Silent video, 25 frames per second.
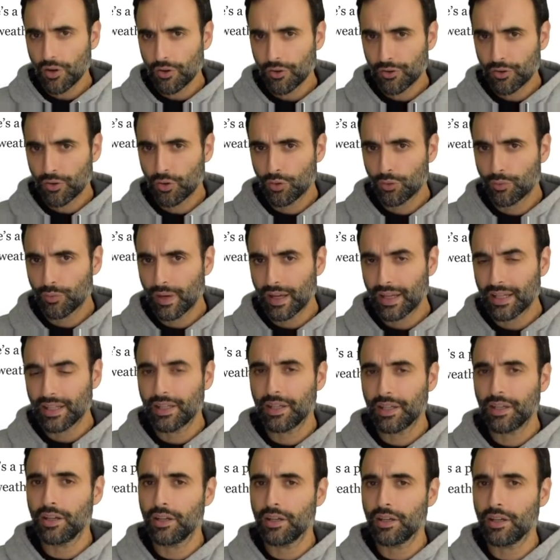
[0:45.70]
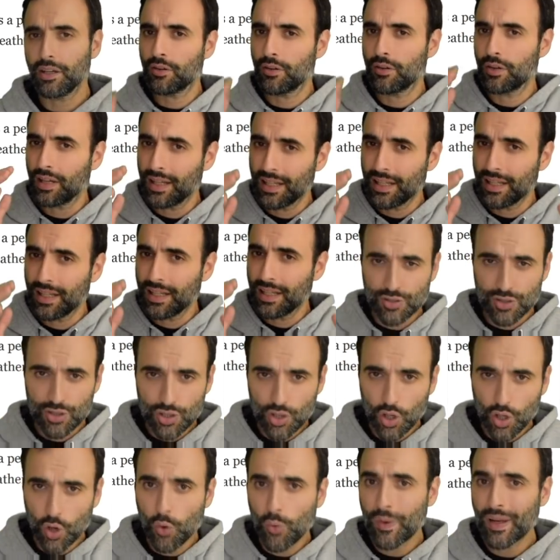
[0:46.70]
article right here is
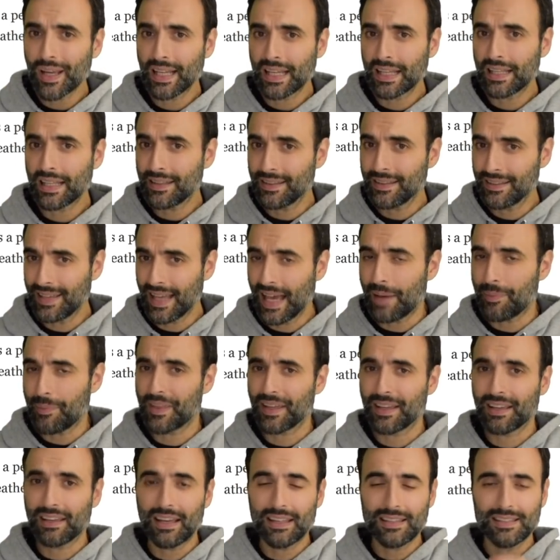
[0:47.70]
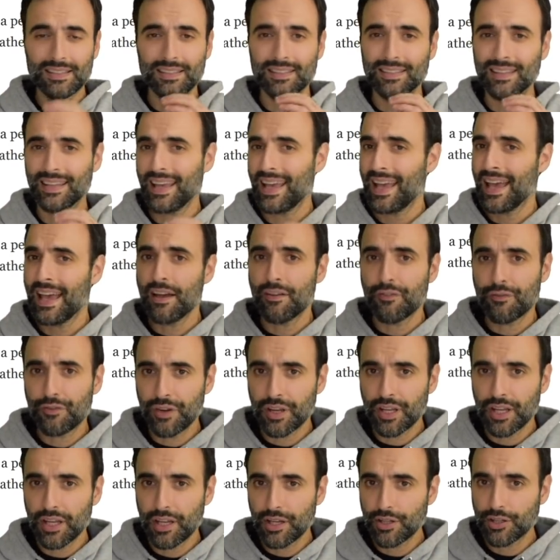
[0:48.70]
so in-depth. It gets into
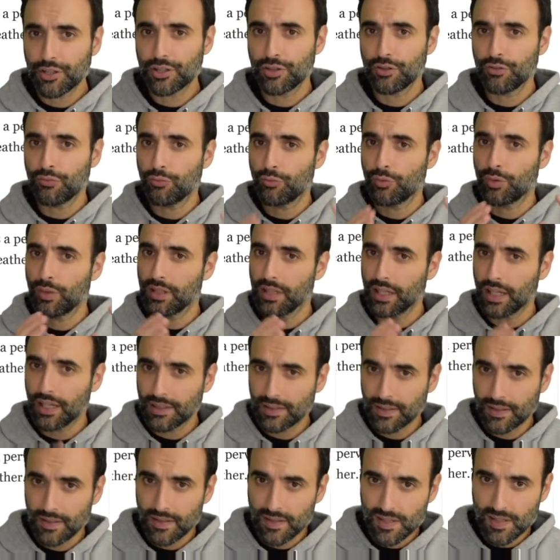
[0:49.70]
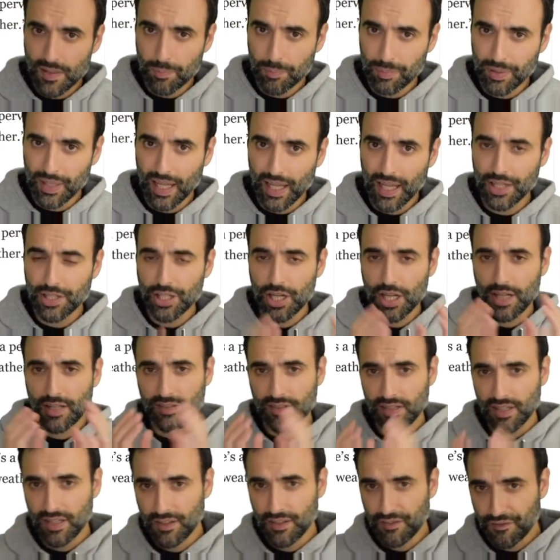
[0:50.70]
every issue related to the supply
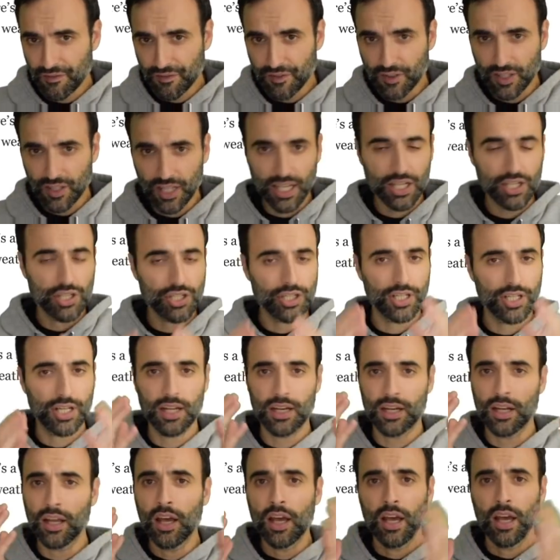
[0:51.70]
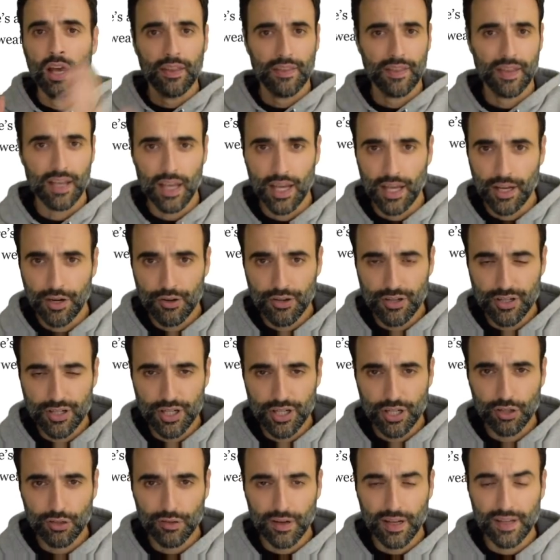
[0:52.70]
chains, inflation, the
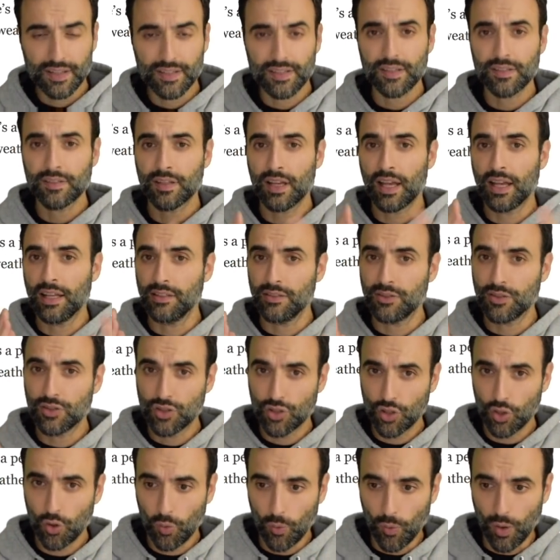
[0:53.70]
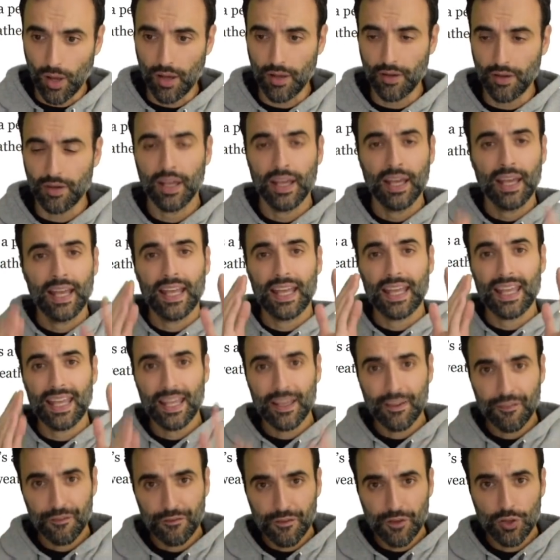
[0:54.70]
energy crisis, and so on.
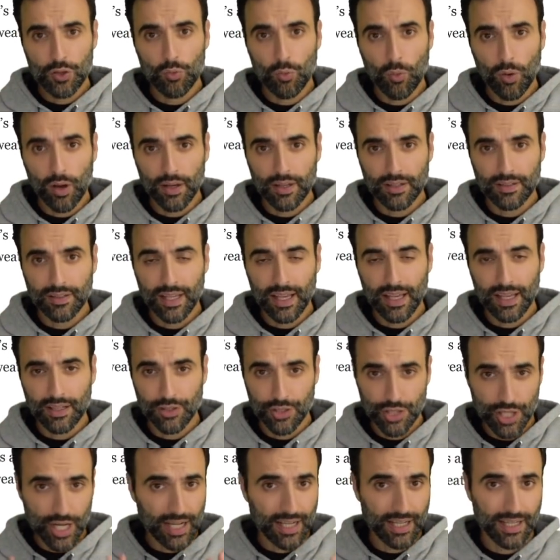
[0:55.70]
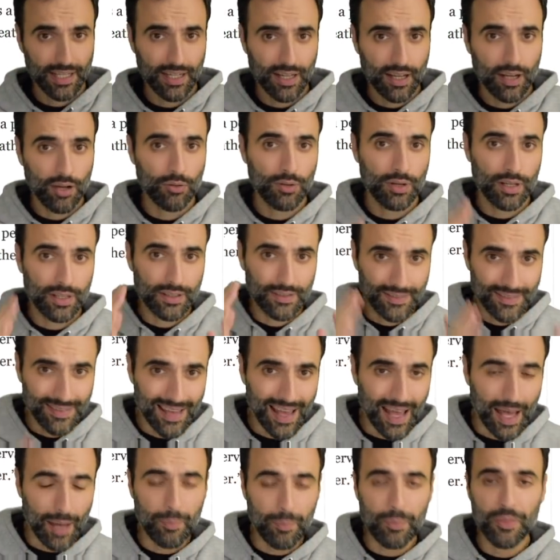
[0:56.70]
If you want to check it out in
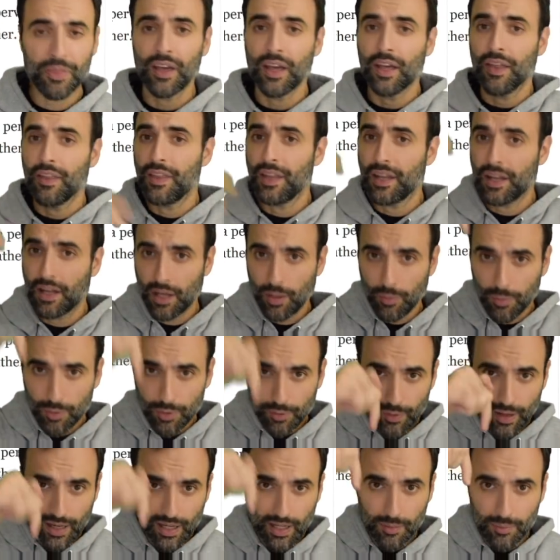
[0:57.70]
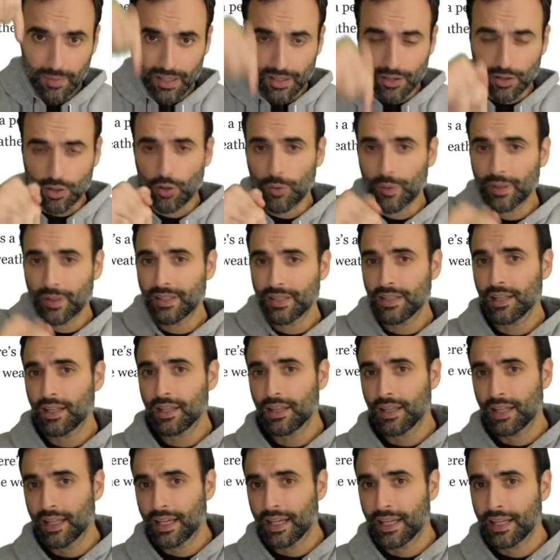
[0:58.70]
depth, then I would recommend going to the
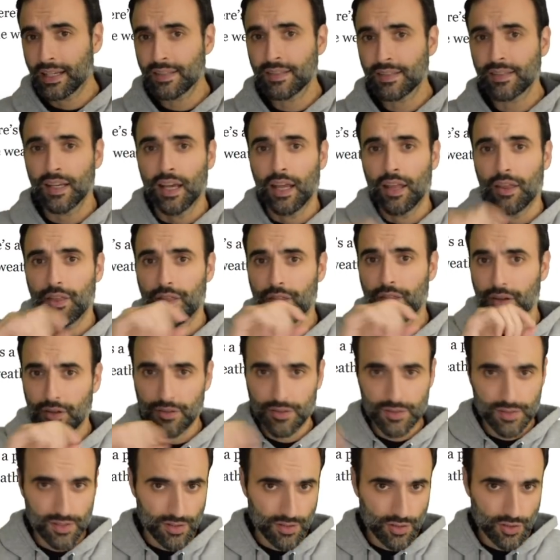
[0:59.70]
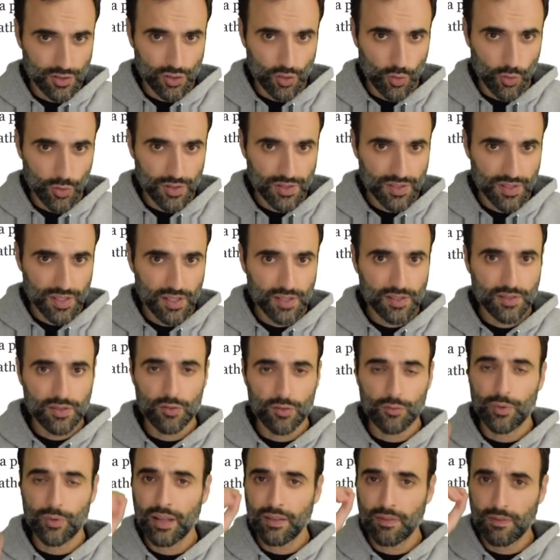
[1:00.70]
links. There's sources
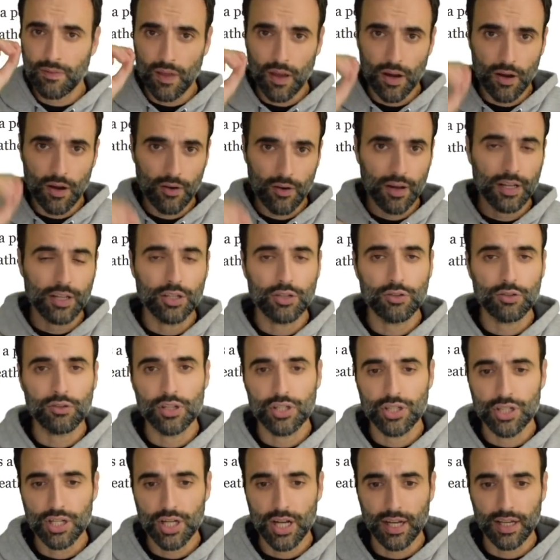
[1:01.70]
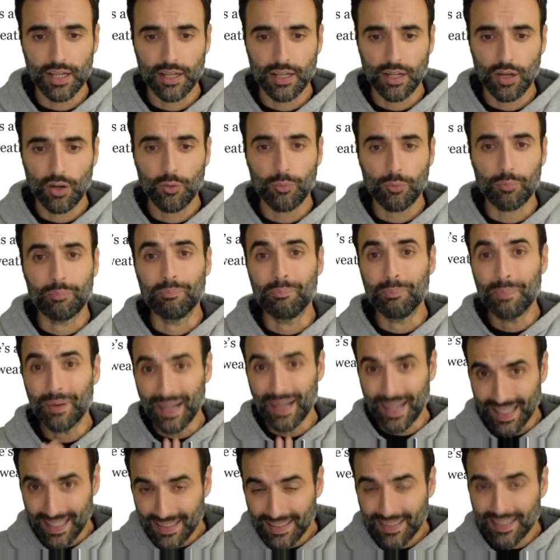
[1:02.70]
right there and you can check it out.
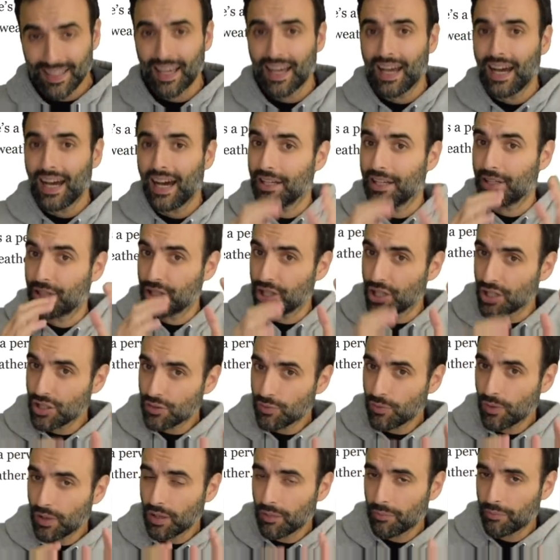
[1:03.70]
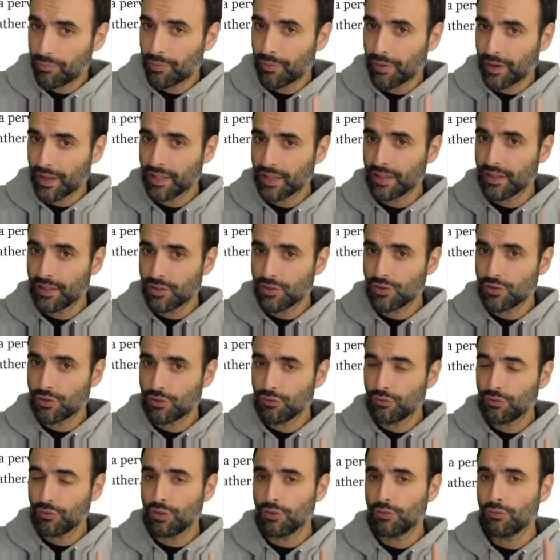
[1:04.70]
But I just want to bring this
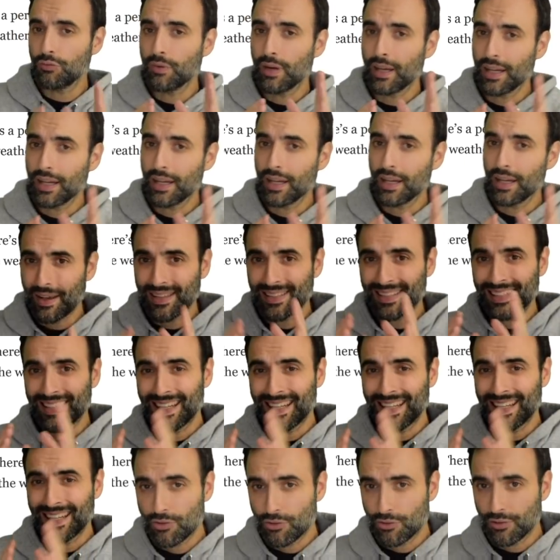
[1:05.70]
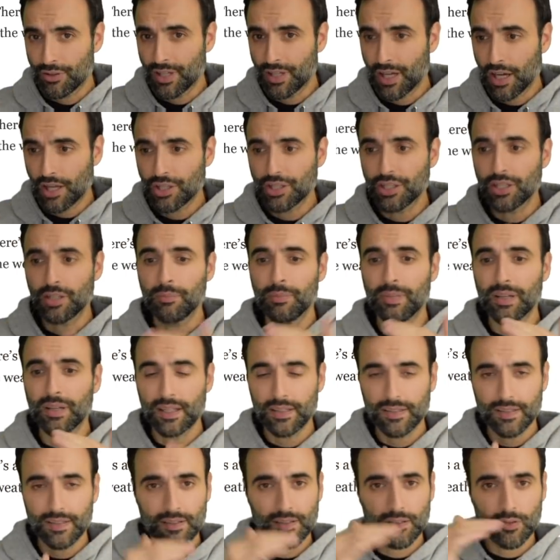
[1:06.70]
to you right now as an introduction
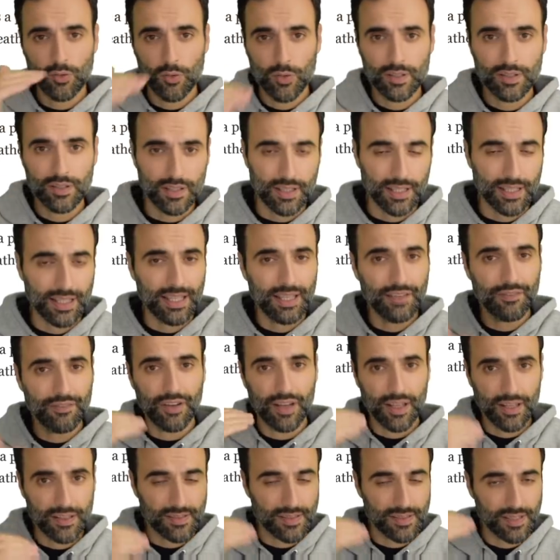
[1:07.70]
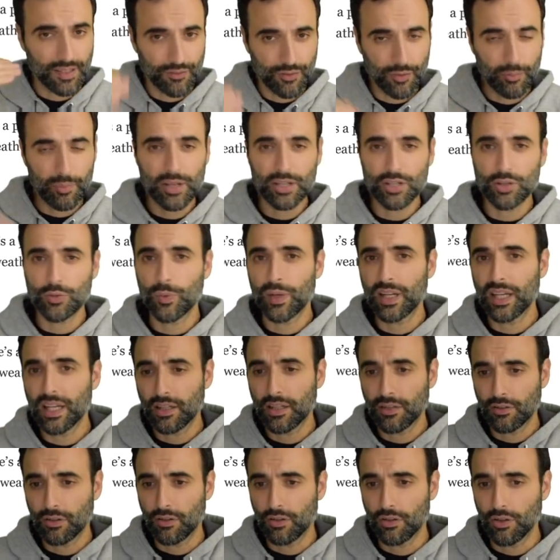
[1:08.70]
because it's going to give us the information we
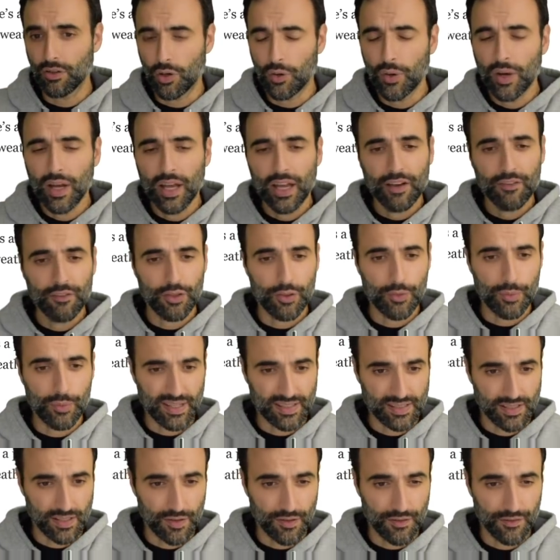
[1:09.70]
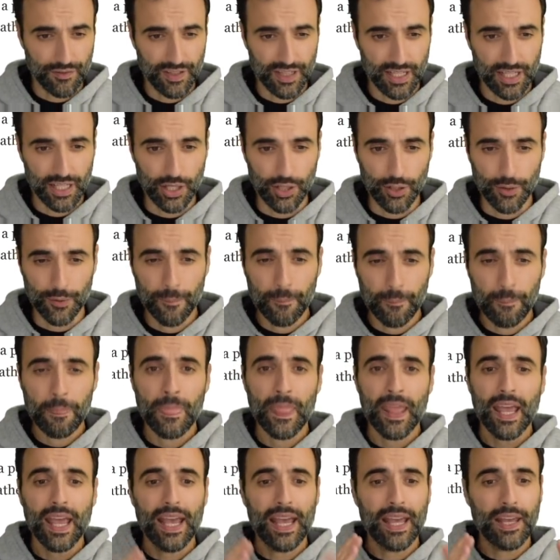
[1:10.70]
need to know for the rest of this video.
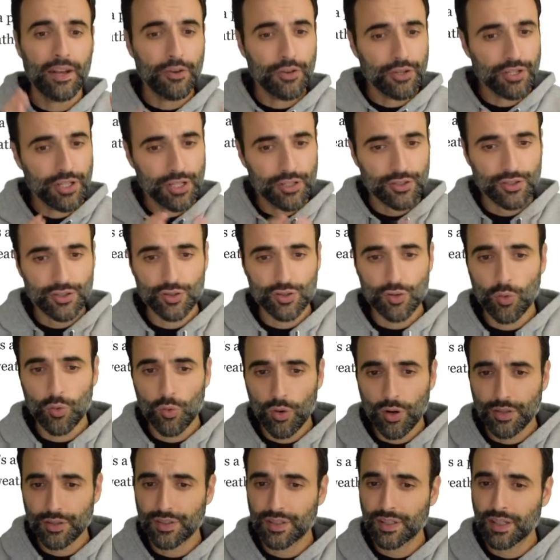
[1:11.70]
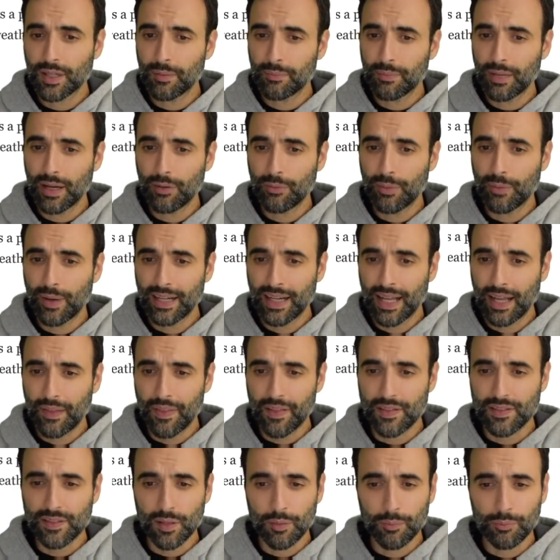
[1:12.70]
Energy is so hard to come by right now
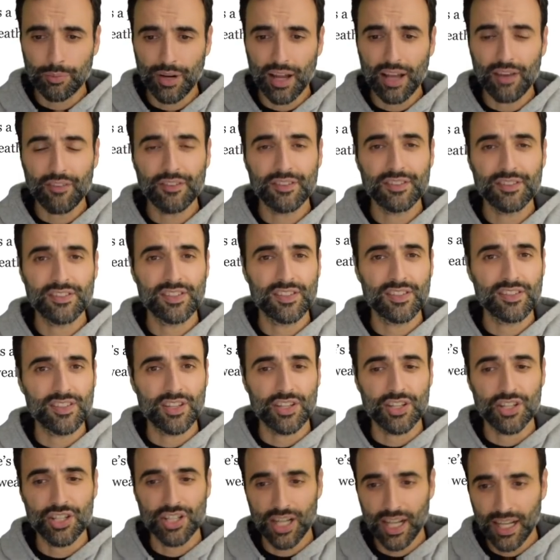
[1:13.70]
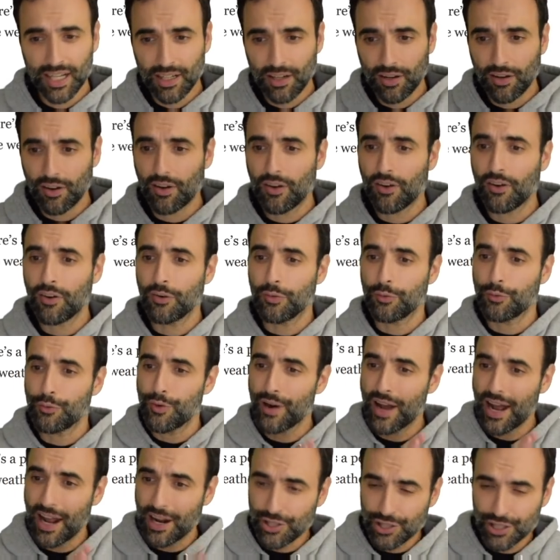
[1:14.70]
that some provinces in China are
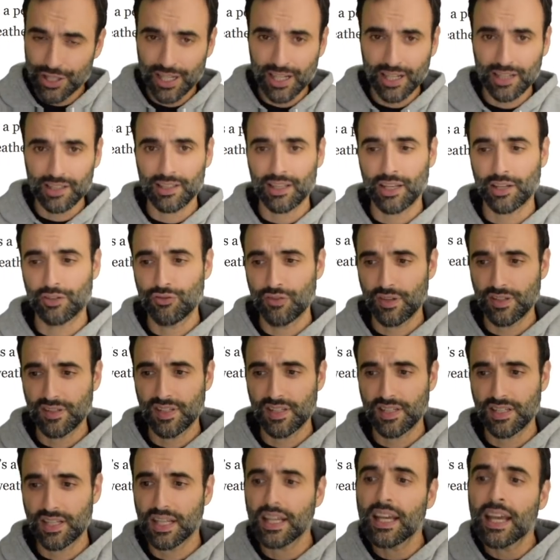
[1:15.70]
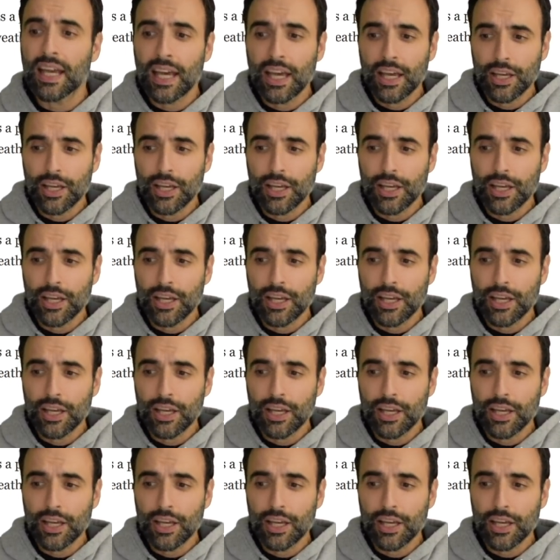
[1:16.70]
rationing electricity.